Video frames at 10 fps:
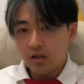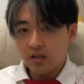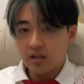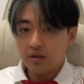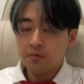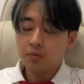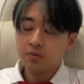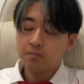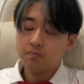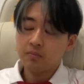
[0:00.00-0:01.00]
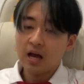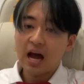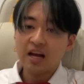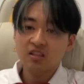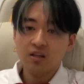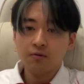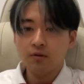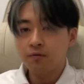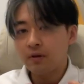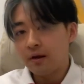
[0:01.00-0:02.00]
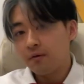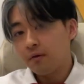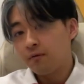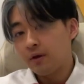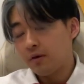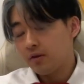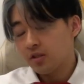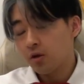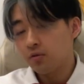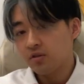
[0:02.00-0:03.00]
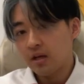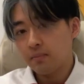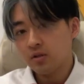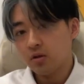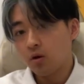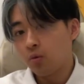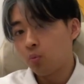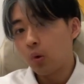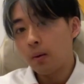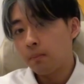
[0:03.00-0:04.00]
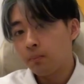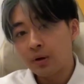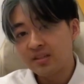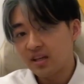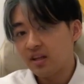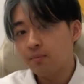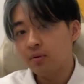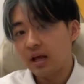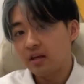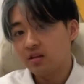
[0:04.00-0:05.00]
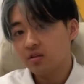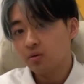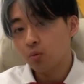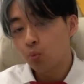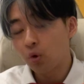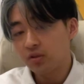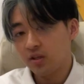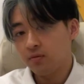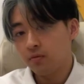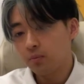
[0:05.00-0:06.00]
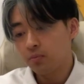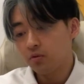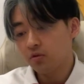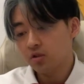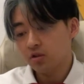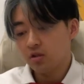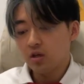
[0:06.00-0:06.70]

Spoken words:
he was asking for the various concepts on what Brazilian players wanted from the boots.